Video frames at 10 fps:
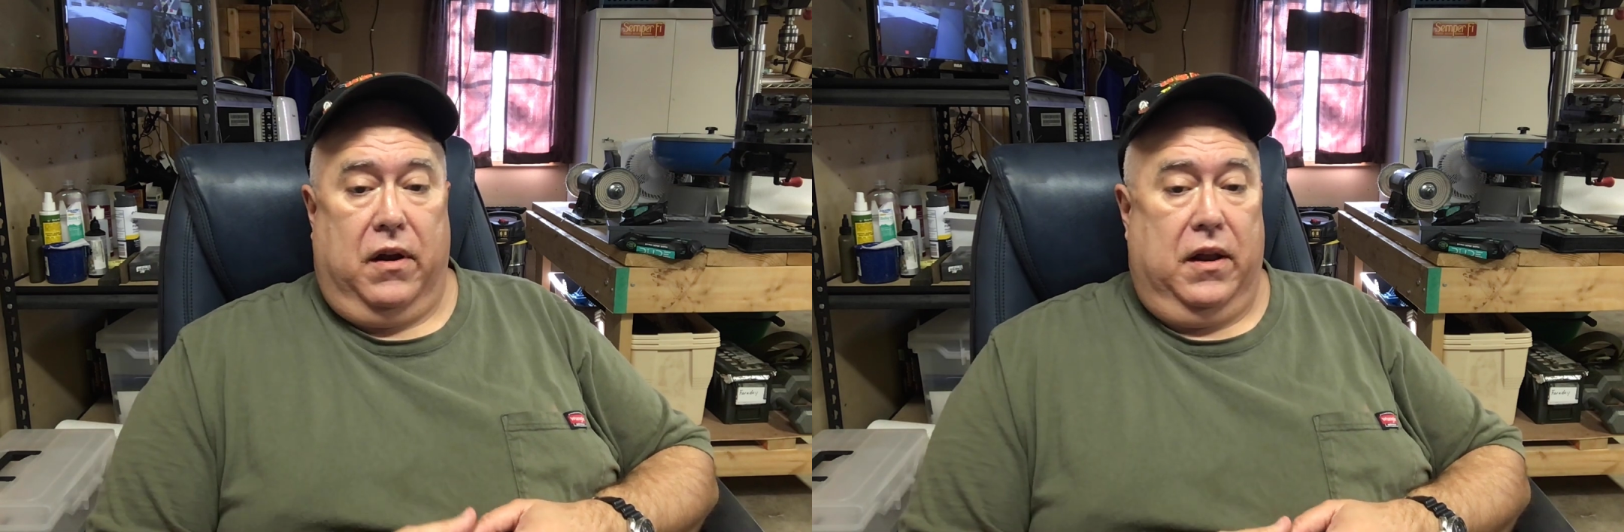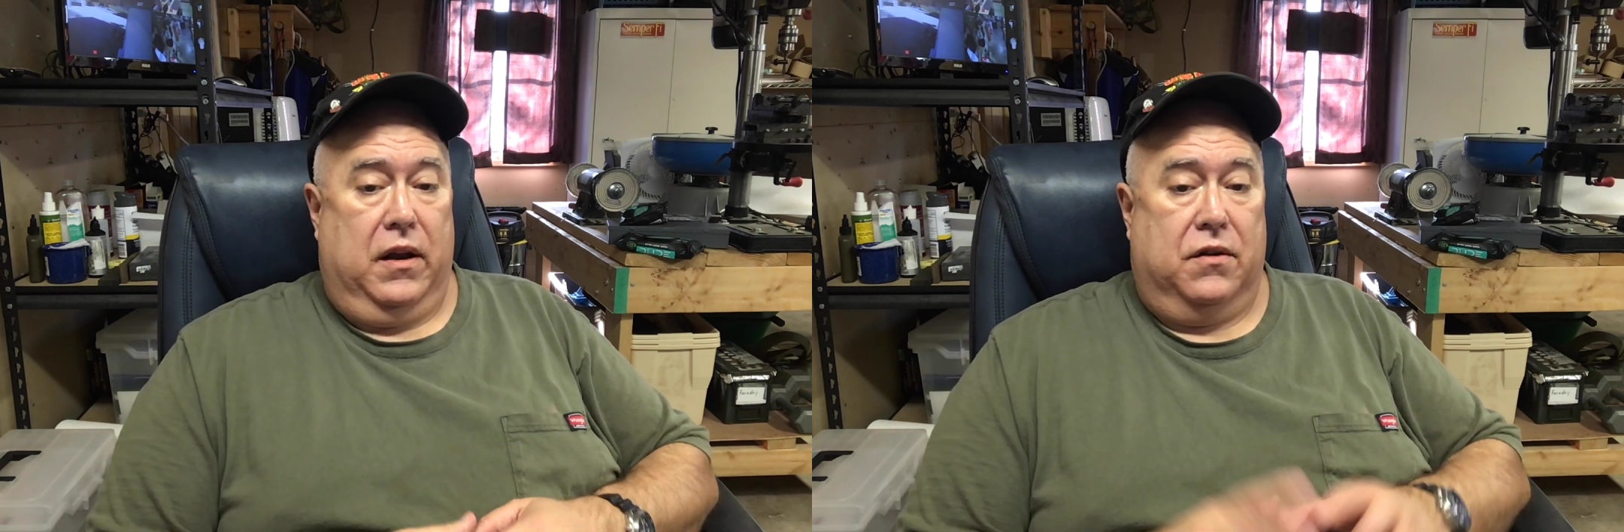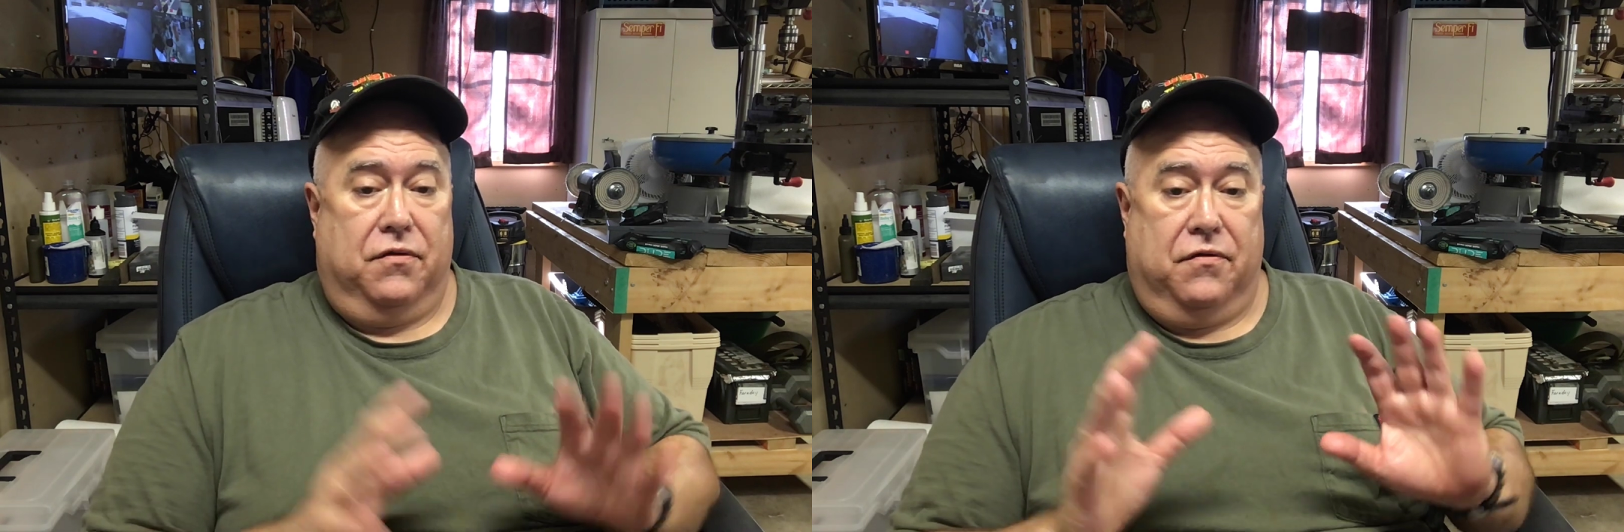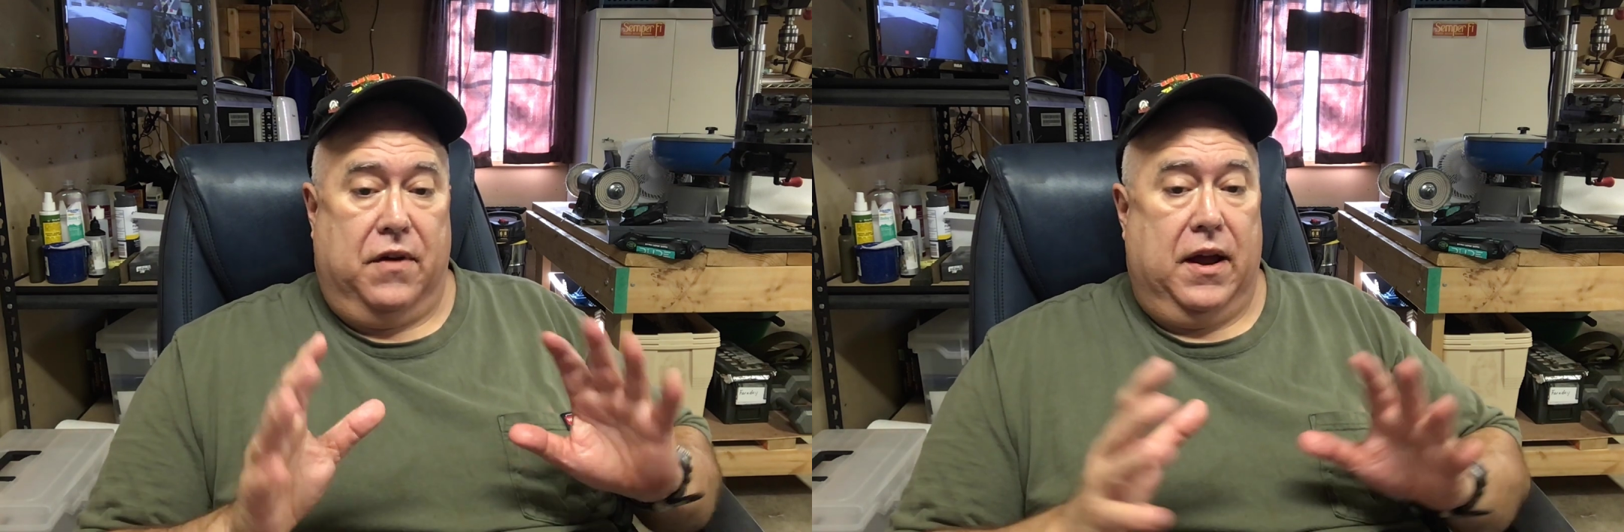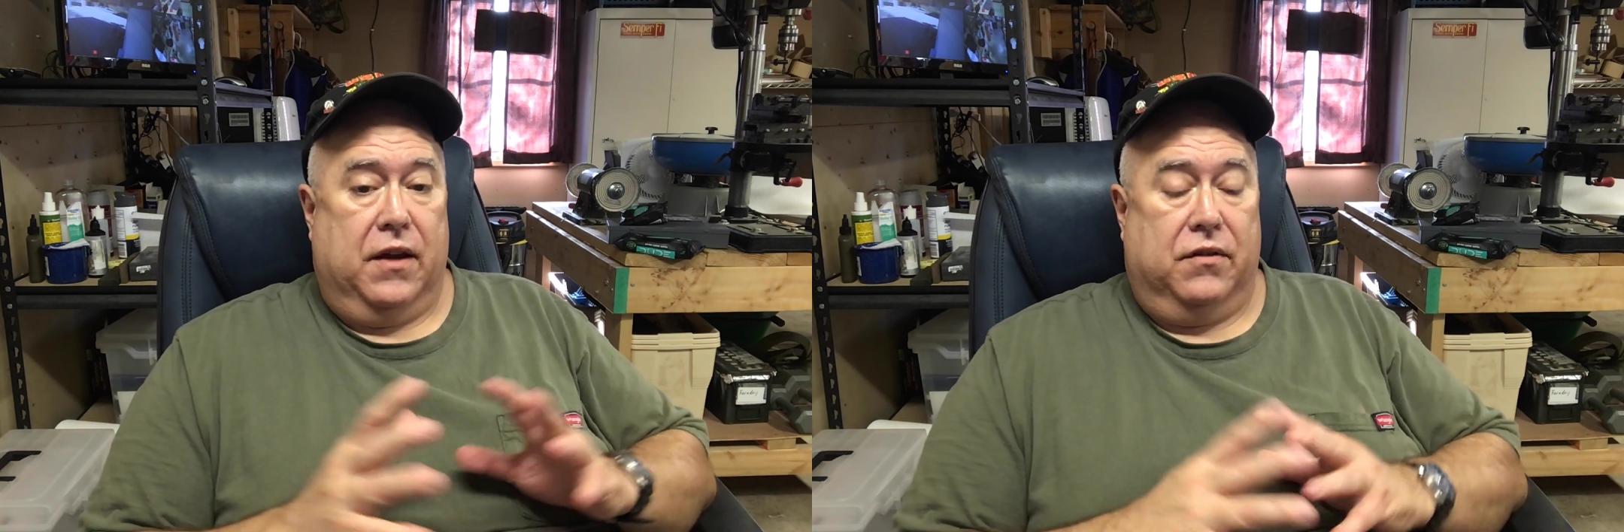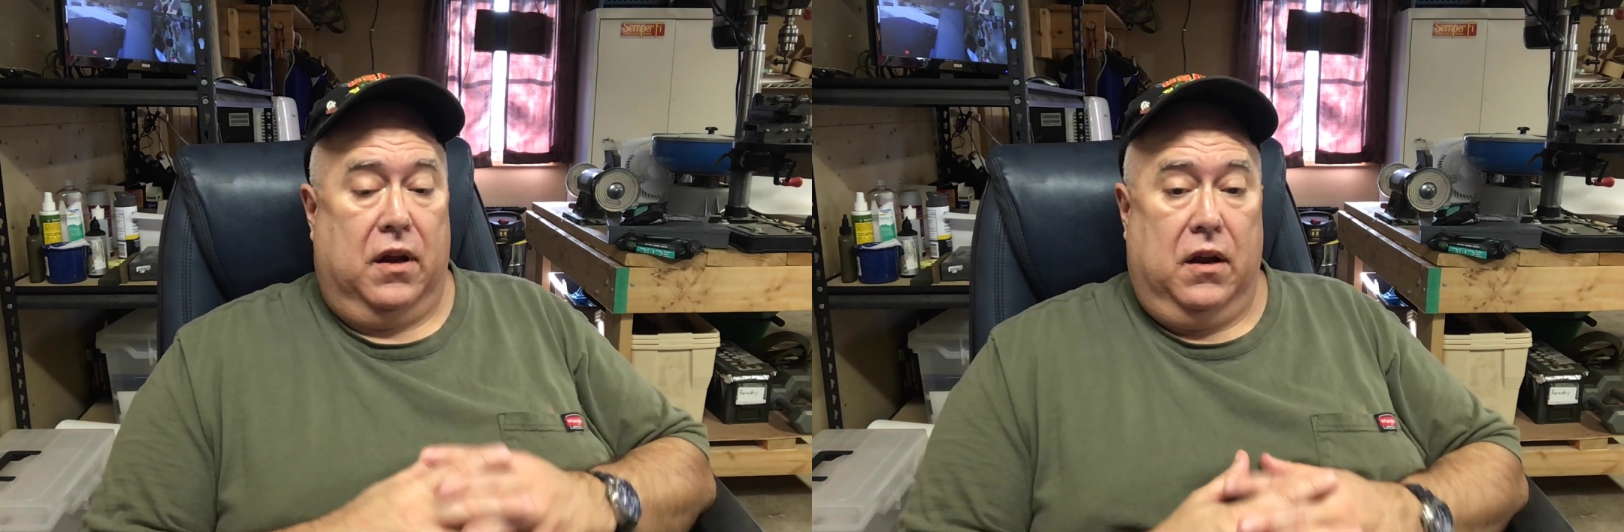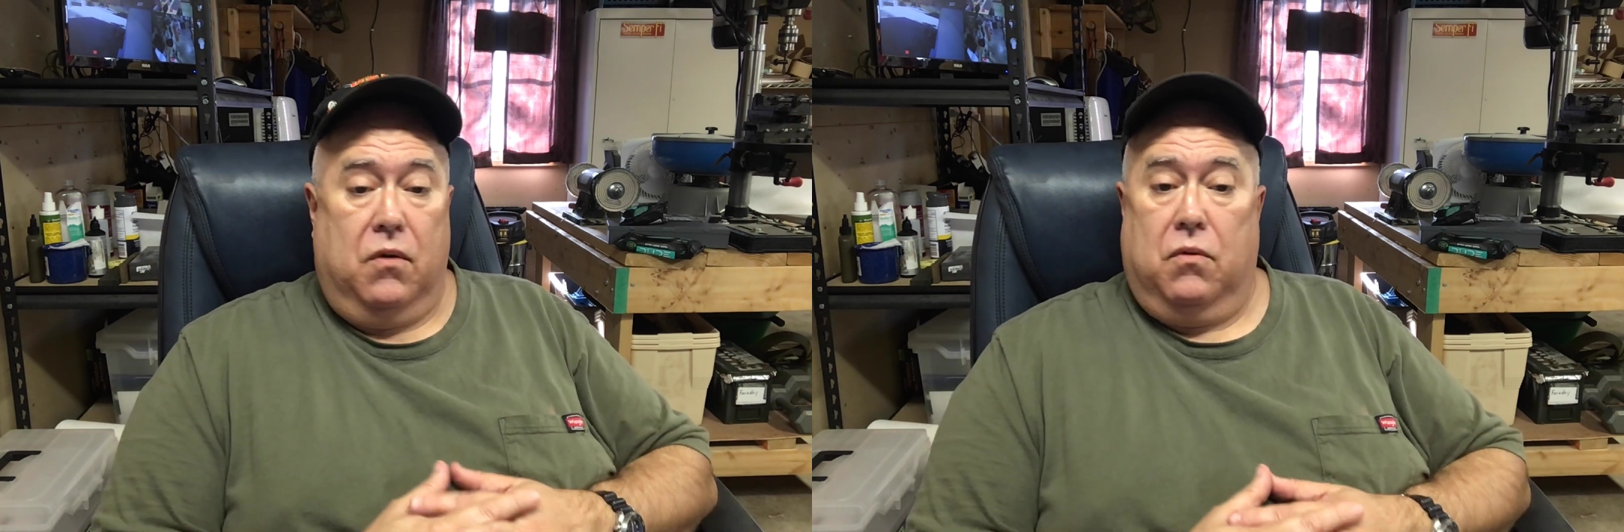and it's fast, and it